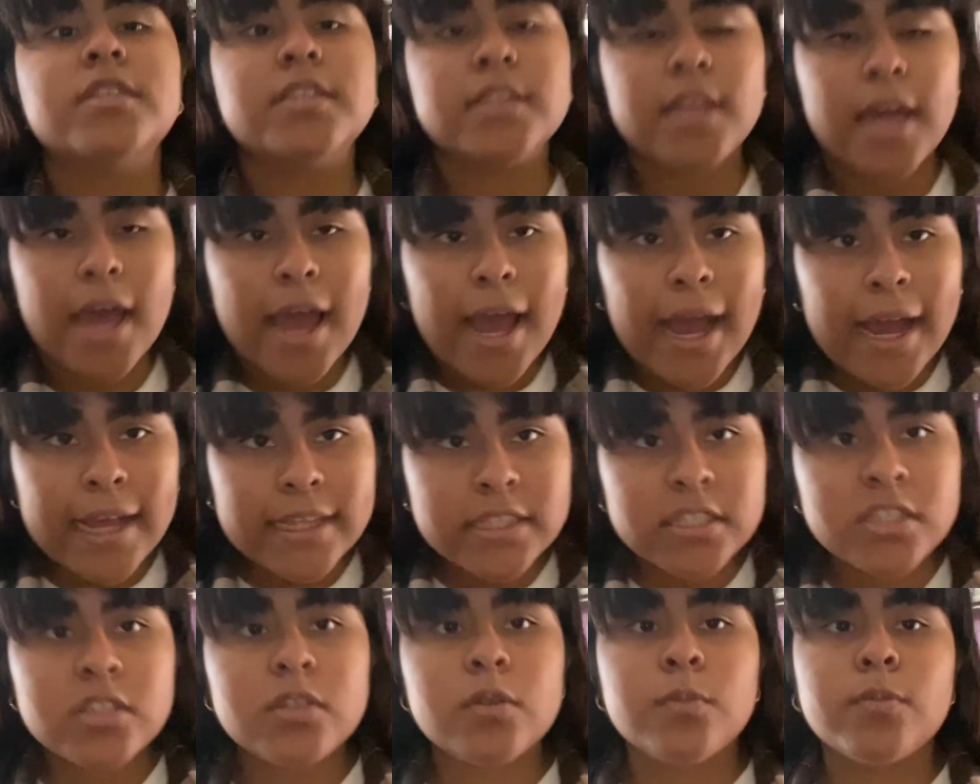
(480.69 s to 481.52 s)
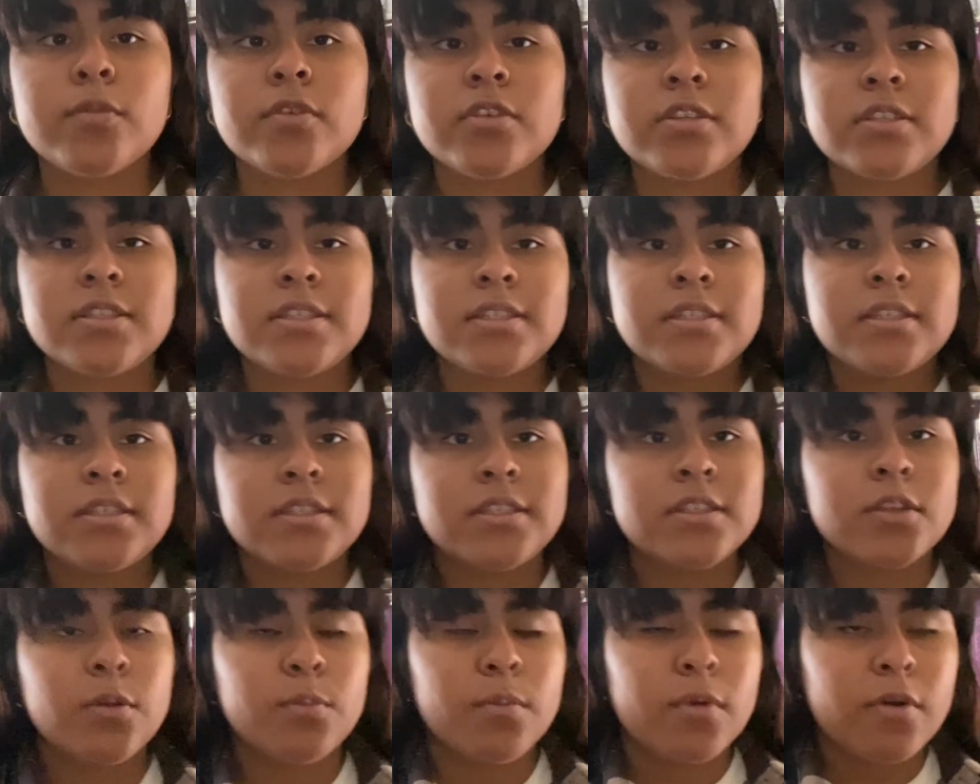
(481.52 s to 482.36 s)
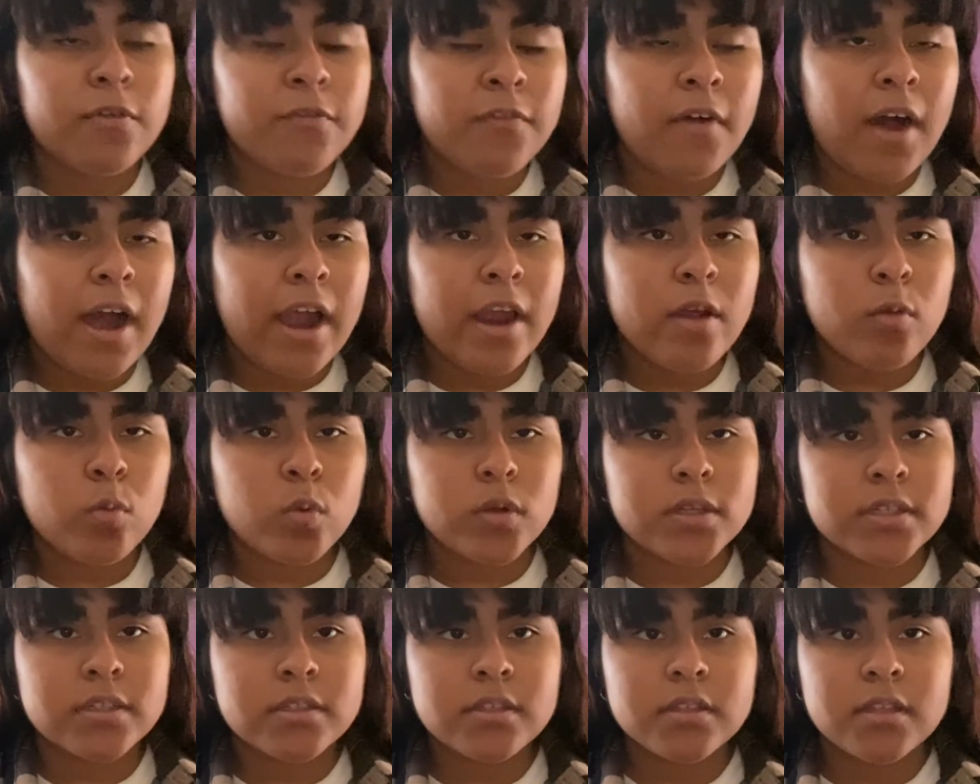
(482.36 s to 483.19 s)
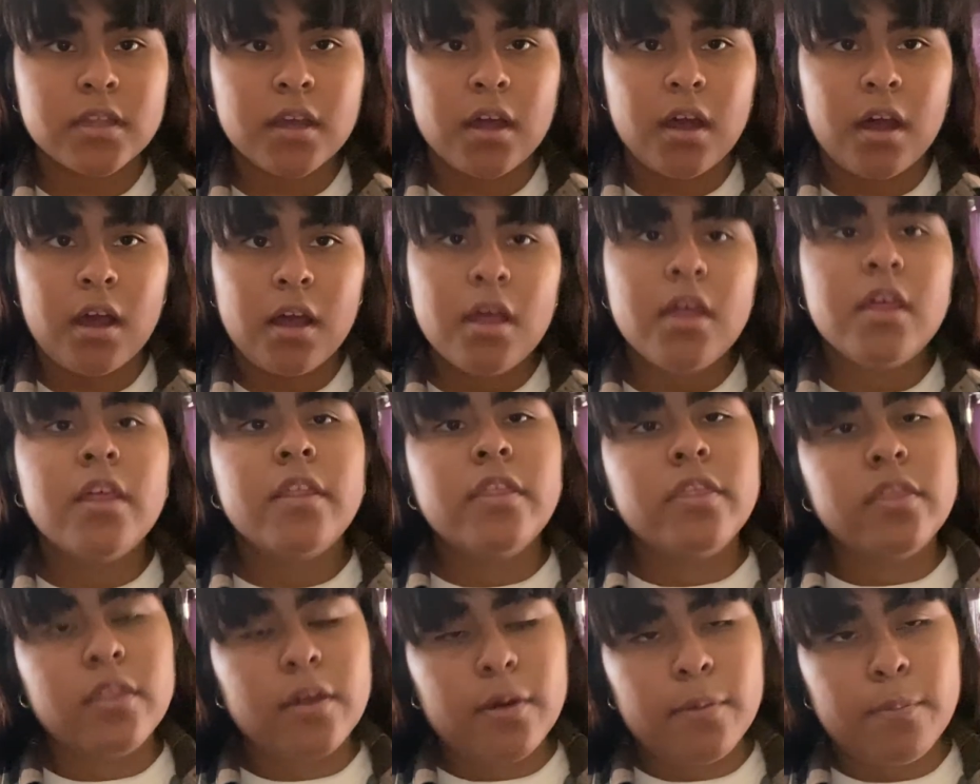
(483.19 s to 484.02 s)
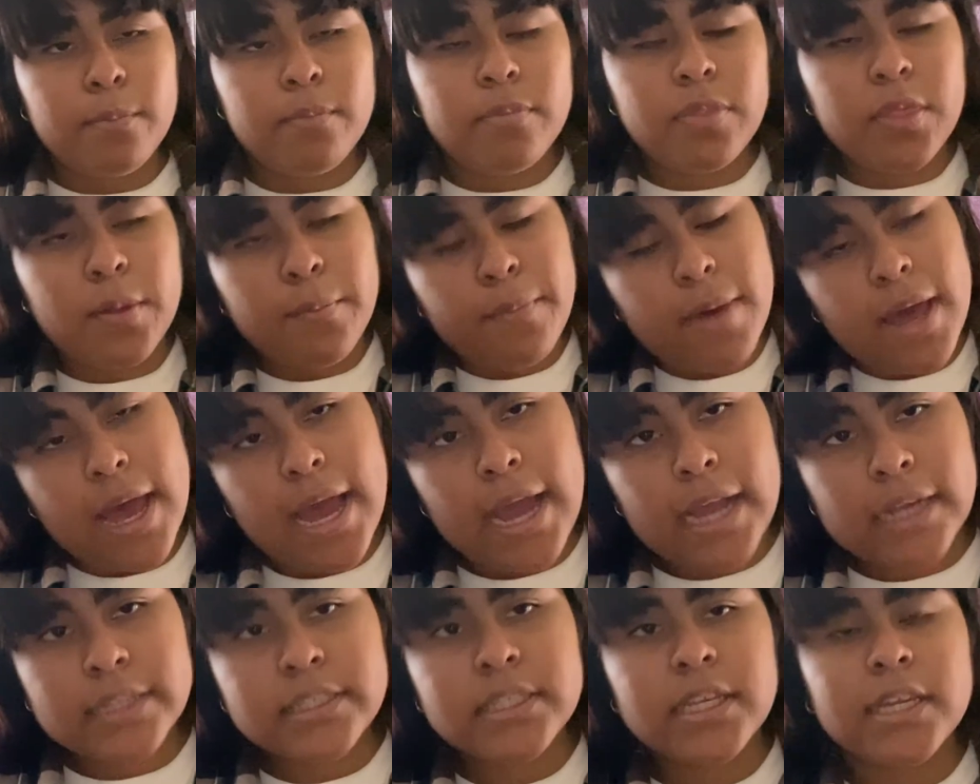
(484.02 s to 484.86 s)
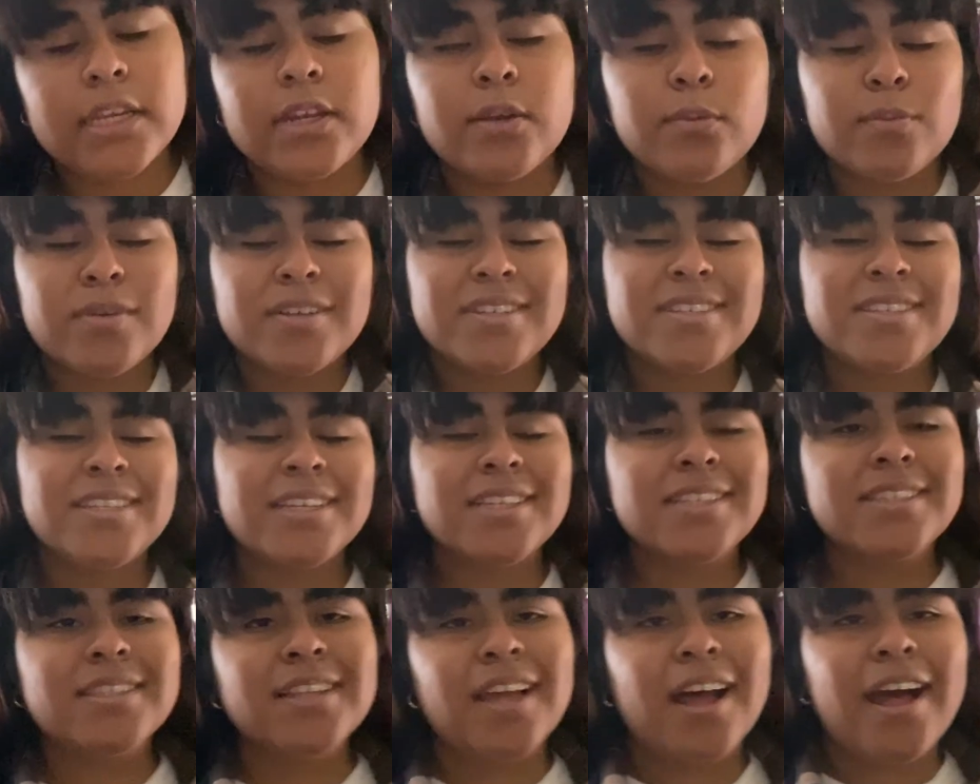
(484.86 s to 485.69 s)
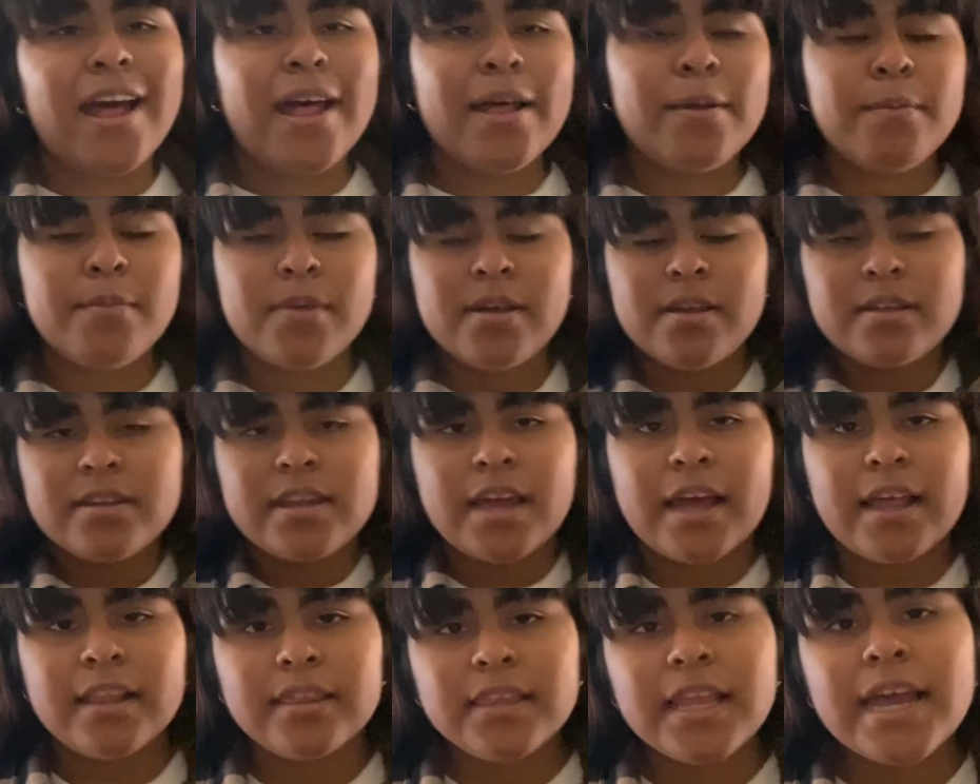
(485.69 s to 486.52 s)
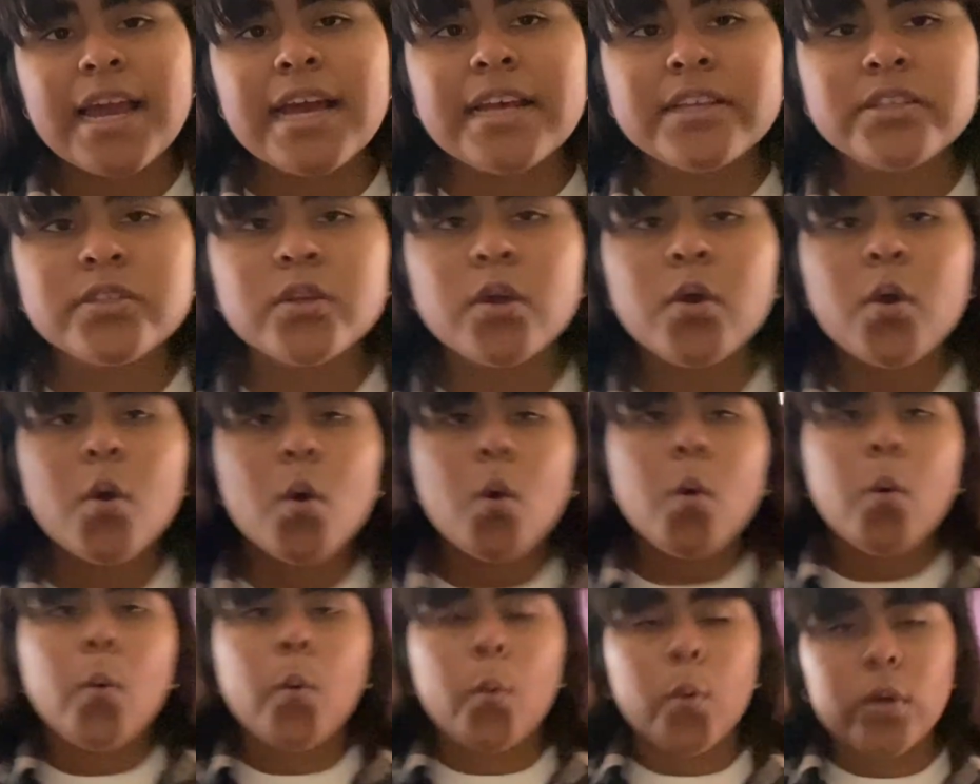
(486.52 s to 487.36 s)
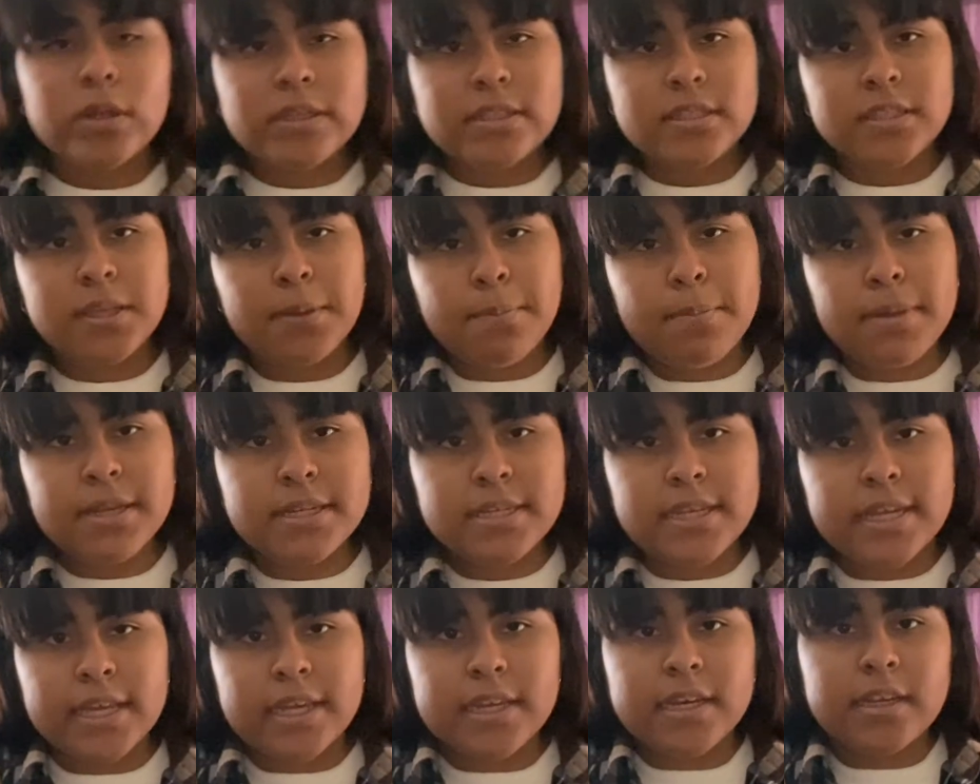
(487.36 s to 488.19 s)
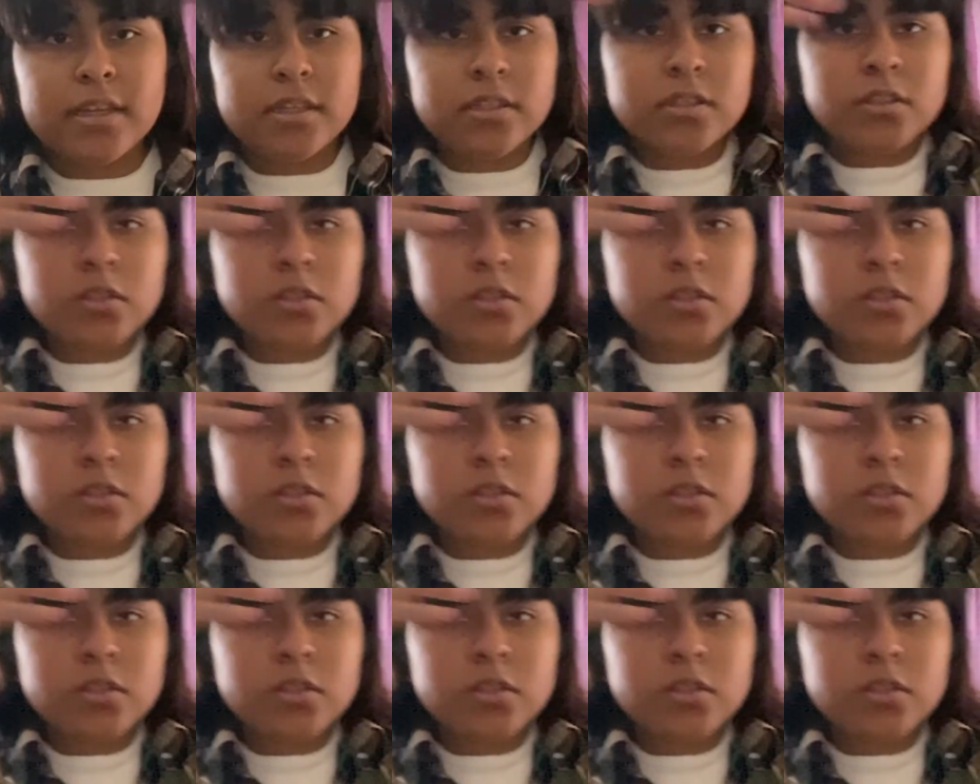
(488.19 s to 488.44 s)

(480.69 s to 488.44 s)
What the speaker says: the hat. Number five was the bags, and number six, not last, was the bandana.